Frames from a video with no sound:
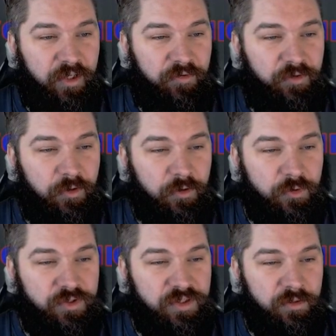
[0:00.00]
if you're
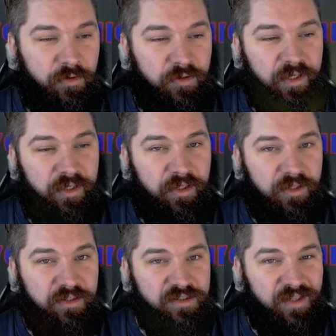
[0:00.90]
losing or gaining
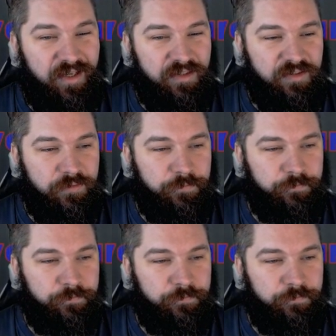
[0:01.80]
in a stat.